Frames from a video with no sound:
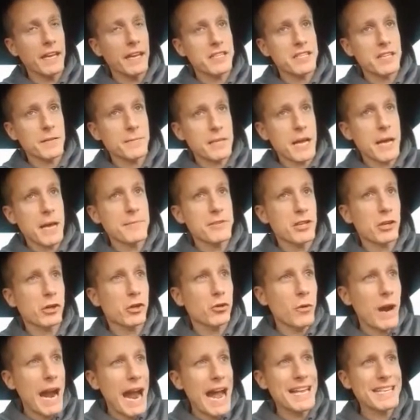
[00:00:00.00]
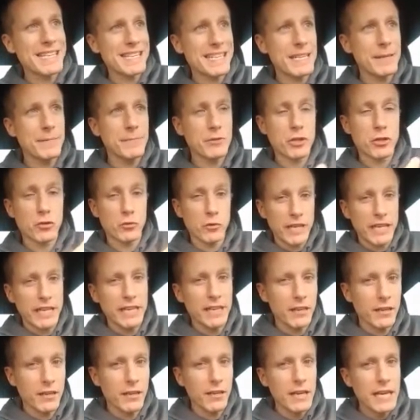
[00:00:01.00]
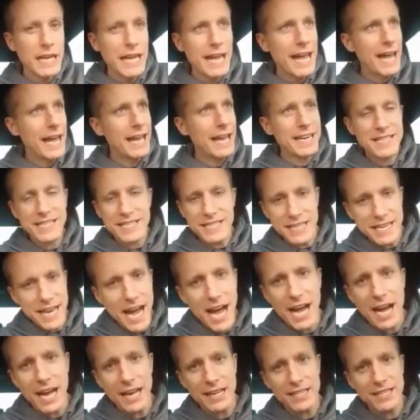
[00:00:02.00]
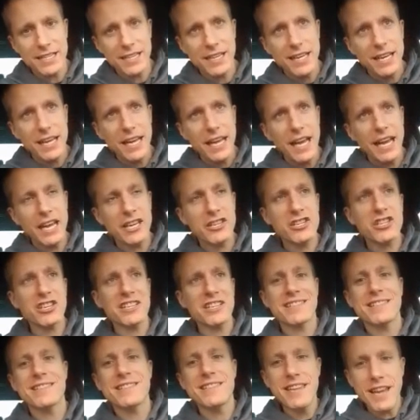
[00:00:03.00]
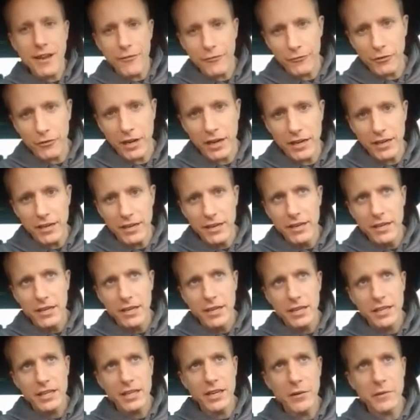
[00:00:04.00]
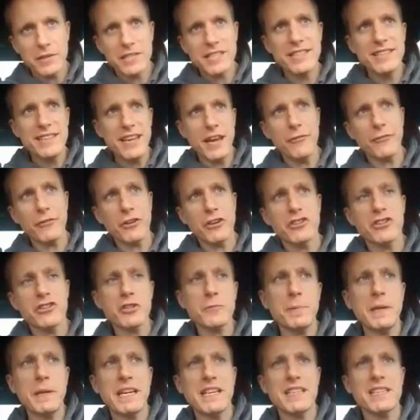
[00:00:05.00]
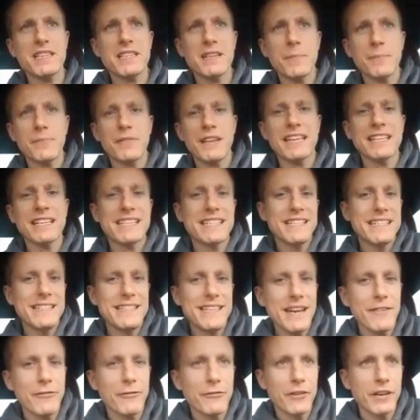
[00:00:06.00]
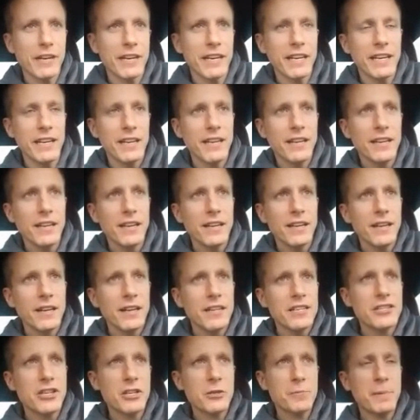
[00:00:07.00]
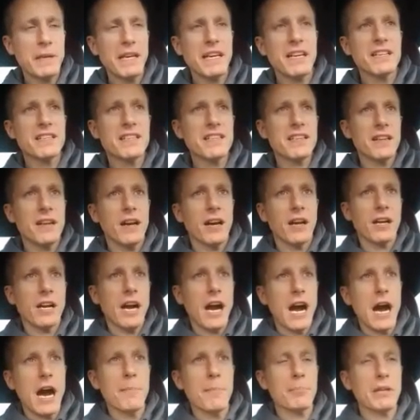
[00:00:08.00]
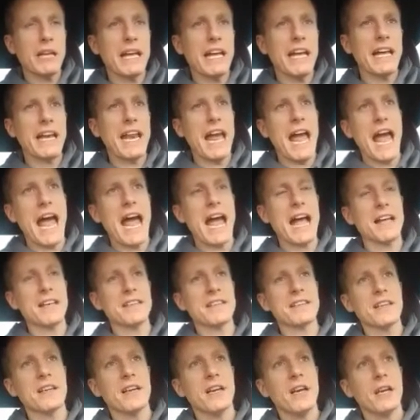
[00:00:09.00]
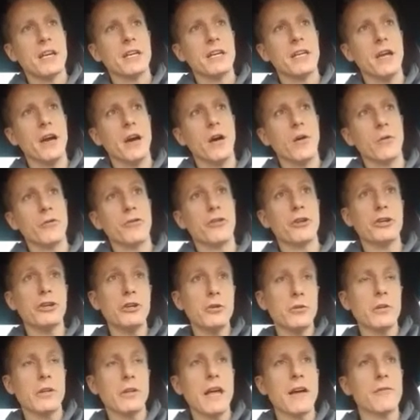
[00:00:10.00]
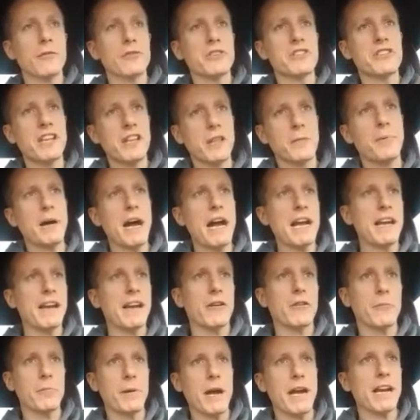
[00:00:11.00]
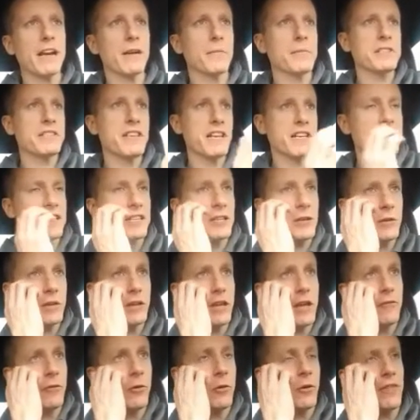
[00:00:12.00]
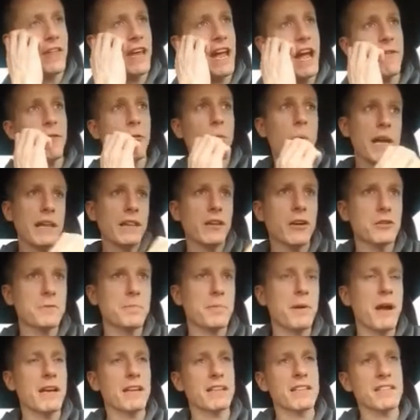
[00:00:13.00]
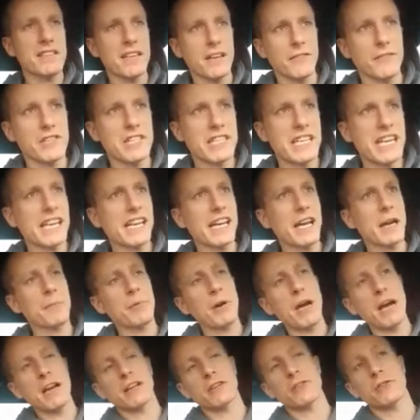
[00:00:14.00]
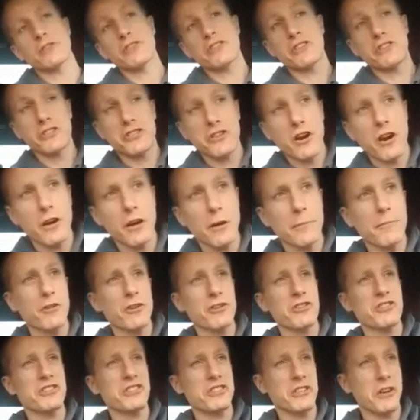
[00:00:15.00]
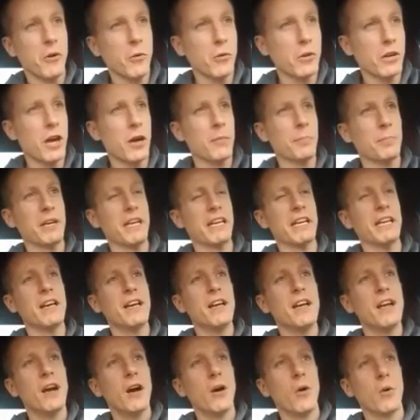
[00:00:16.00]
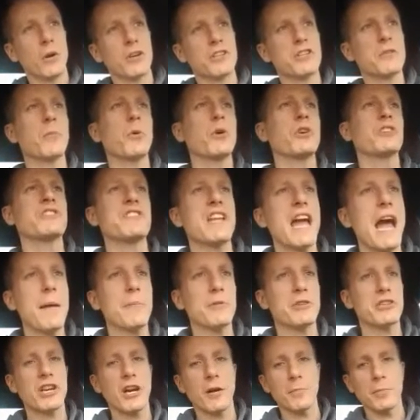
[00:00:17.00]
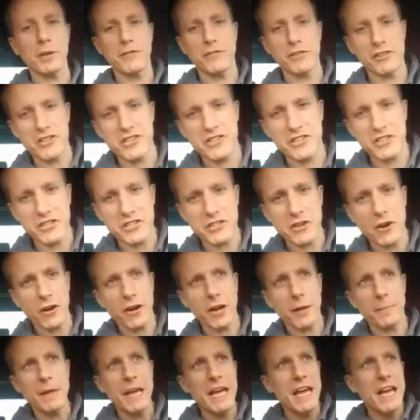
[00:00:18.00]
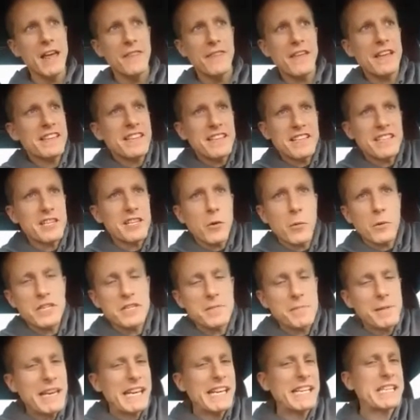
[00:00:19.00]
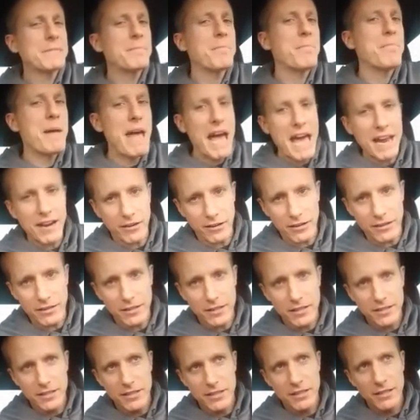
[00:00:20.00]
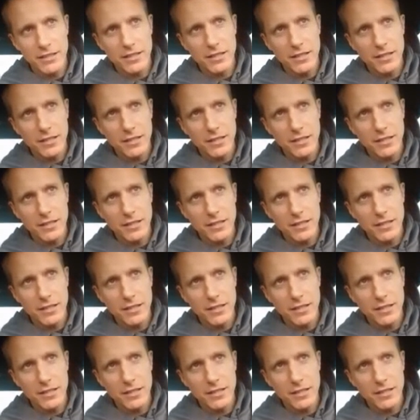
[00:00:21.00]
And sometimes the grass seems greener, and it's not. It's just different. It's different. Just because something's different, just because a comp plan has, the unilevel instead of the binary besides the unilevel, or they have a weight loss product instead of a skincare product, or it's a startup versus an old company, or it's a more established company versus a startup, that doesn't always mean it's better.